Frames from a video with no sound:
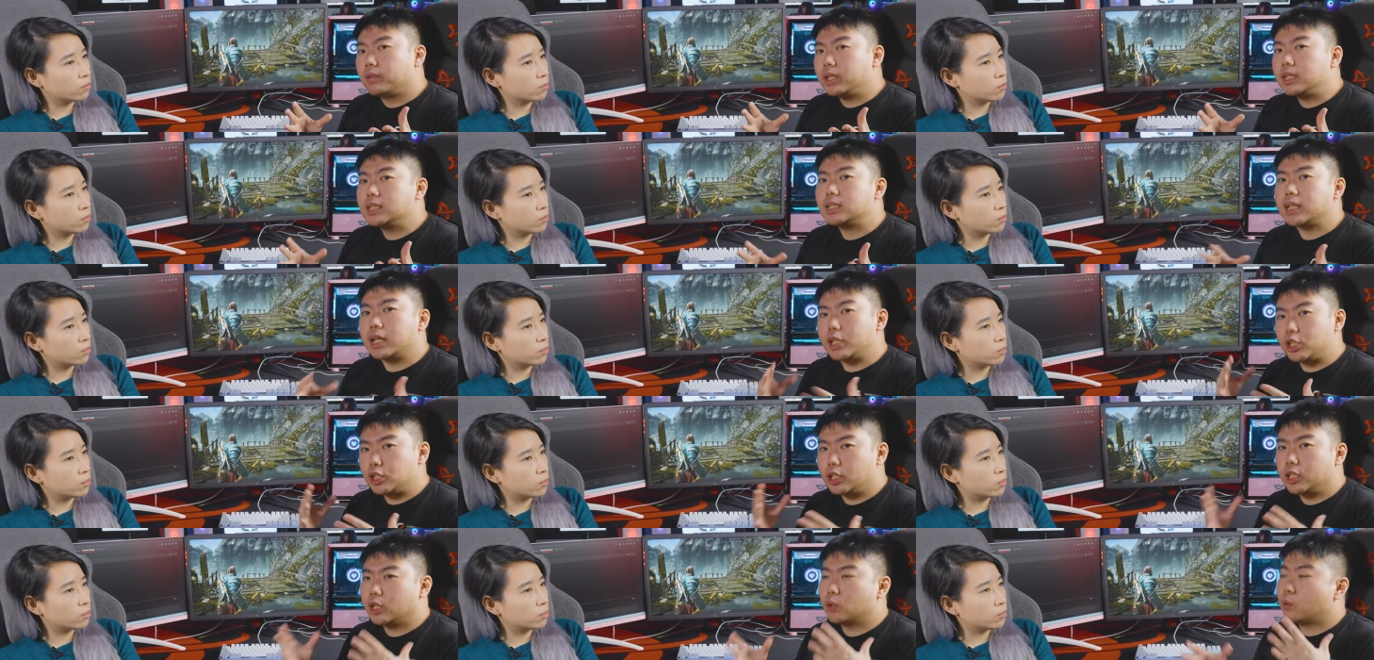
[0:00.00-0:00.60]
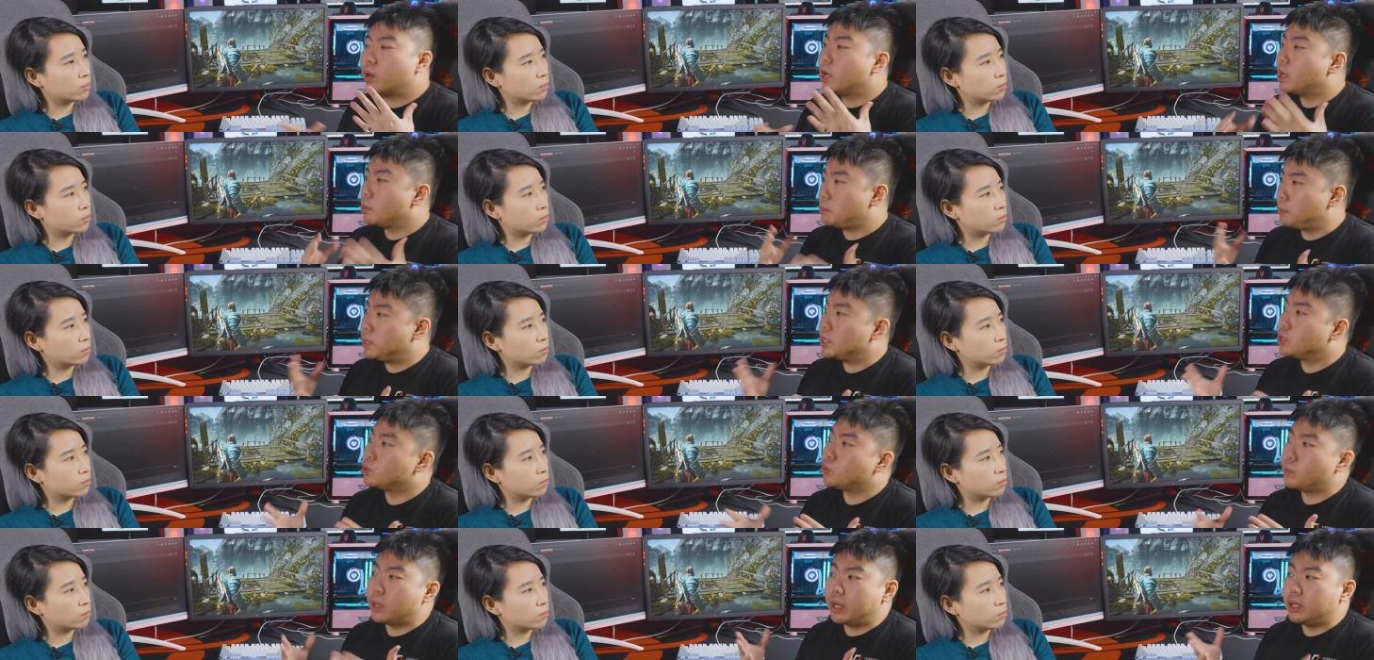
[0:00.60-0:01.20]
Speaker 1: it's actually quite a
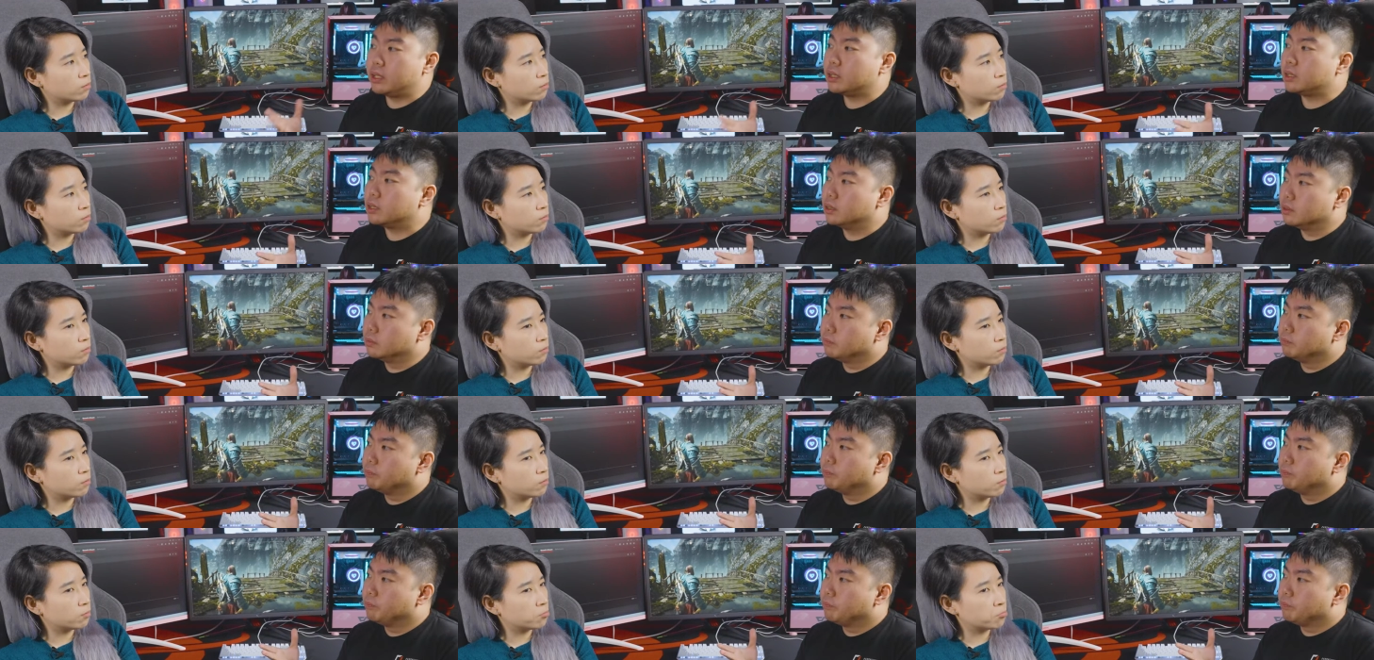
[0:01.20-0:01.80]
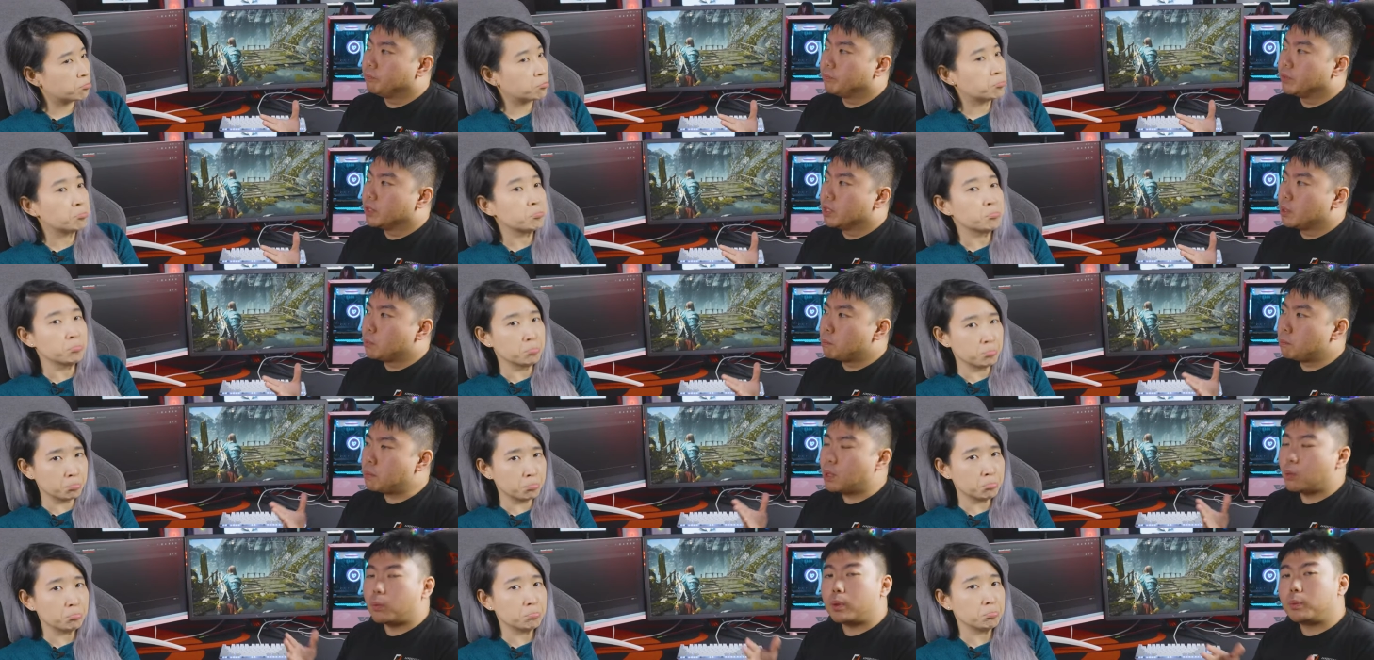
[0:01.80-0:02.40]
bit to render.
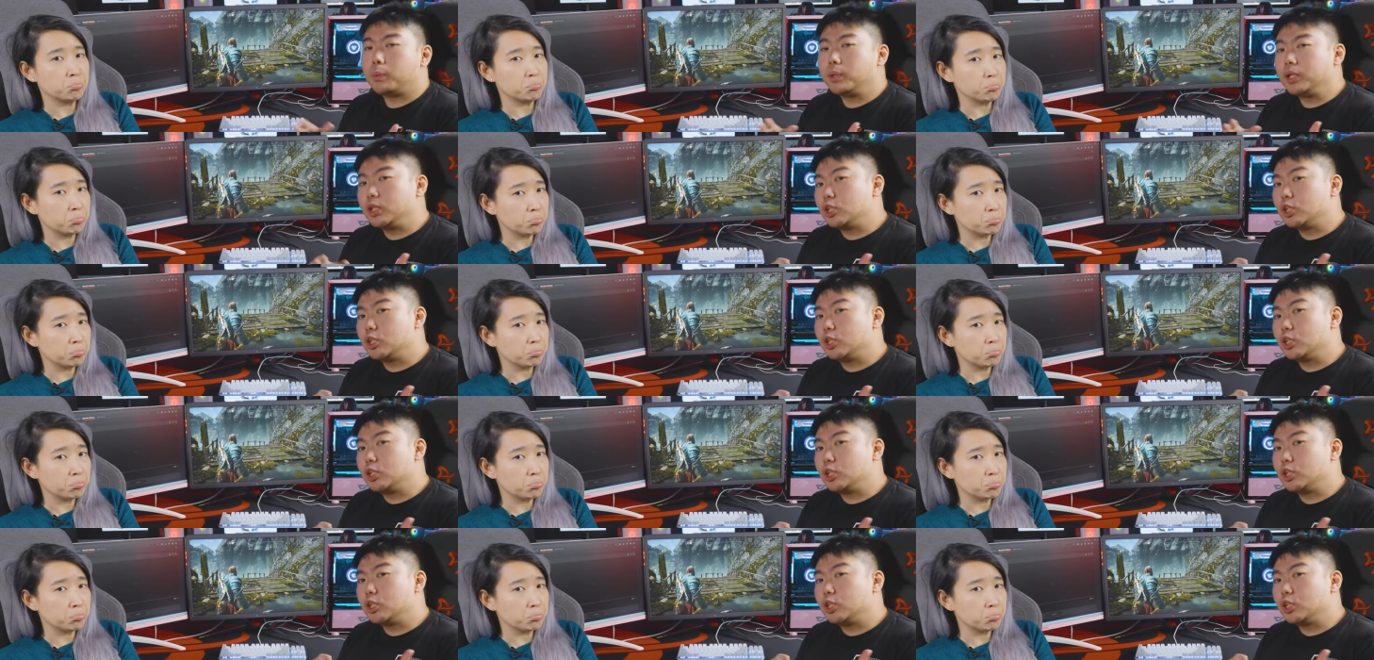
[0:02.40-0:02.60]
But when we